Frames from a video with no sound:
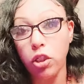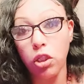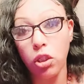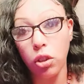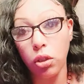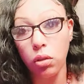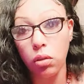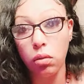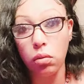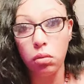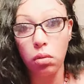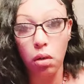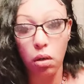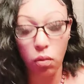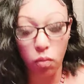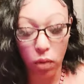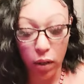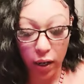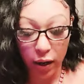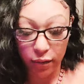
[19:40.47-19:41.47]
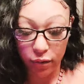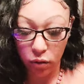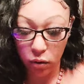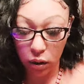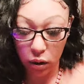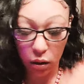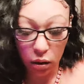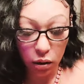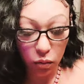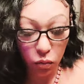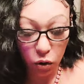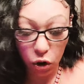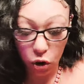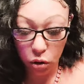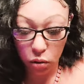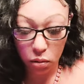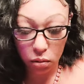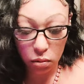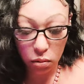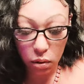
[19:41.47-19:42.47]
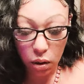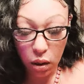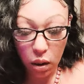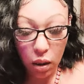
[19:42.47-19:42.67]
to you or whatever dealing with you,